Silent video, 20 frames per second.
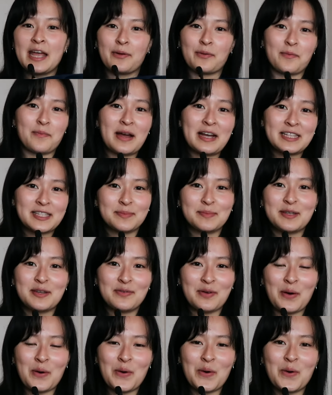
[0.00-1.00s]
it reminds me
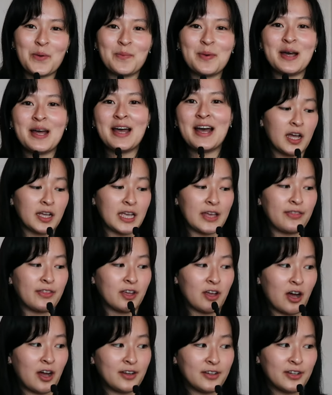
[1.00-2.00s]
of home. Again, the
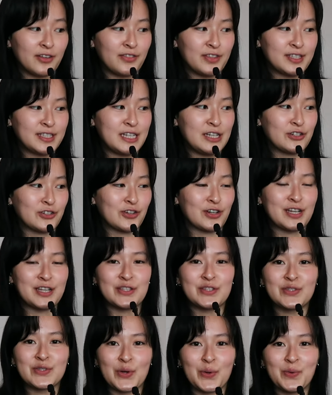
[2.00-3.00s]
cotton on this t-shirt
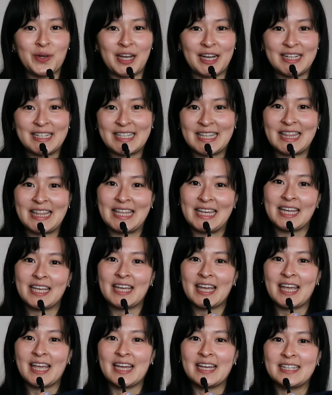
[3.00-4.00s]
is so nice and
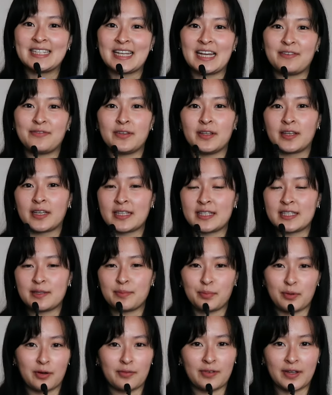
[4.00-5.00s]
thick, and I feel like it's the
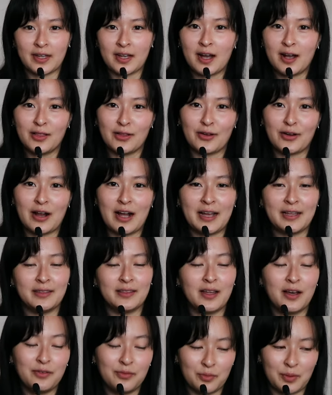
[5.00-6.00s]
perfect color. I
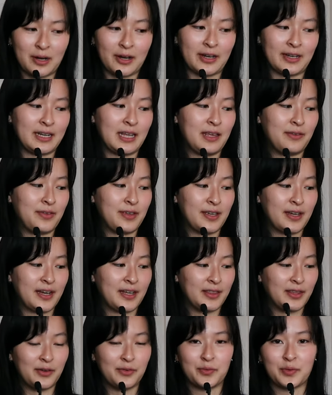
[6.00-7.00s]
love wearing navy, I
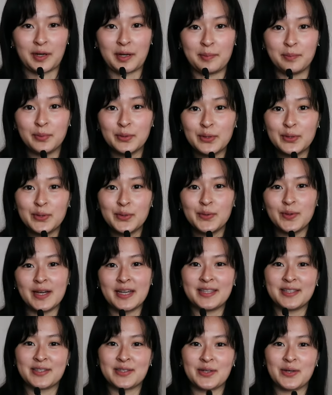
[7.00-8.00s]
love wearing blue,
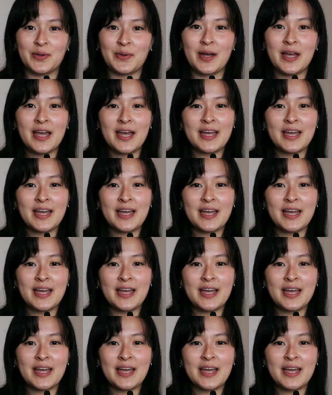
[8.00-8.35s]
and so